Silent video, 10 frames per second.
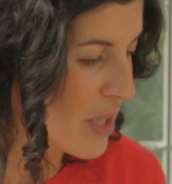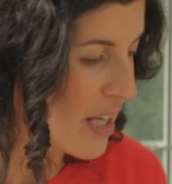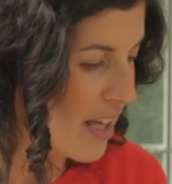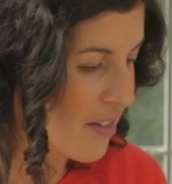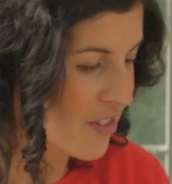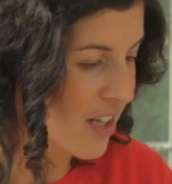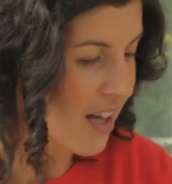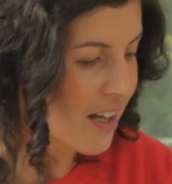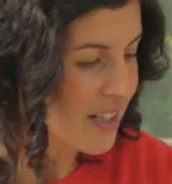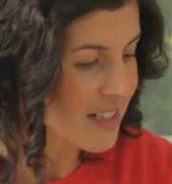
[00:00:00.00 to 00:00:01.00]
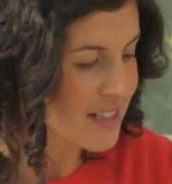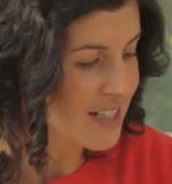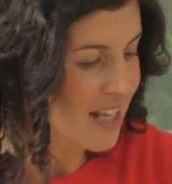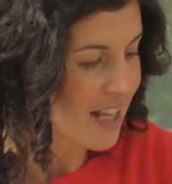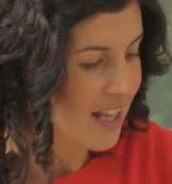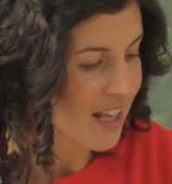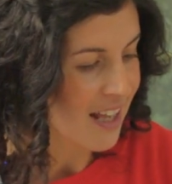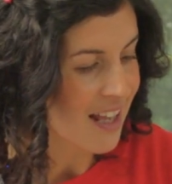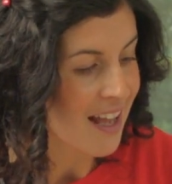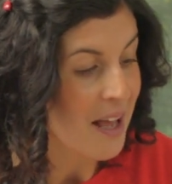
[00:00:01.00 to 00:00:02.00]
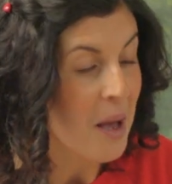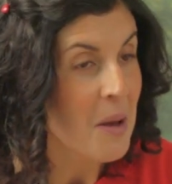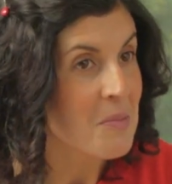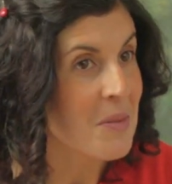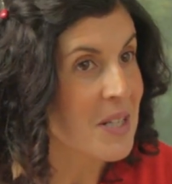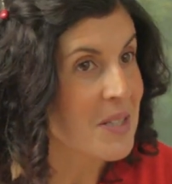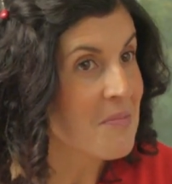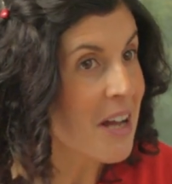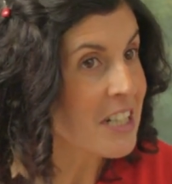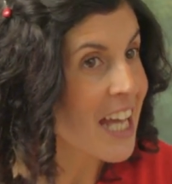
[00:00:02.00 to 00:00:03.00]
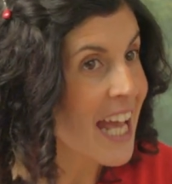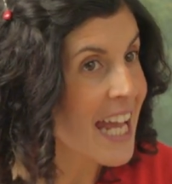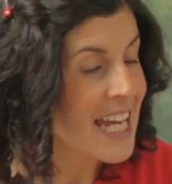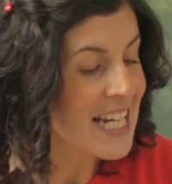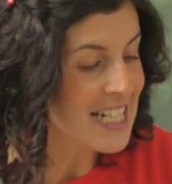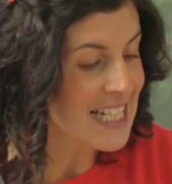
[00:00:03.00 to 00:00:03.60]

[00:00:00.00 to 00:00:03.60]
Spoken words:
have got Mersey mud cakes.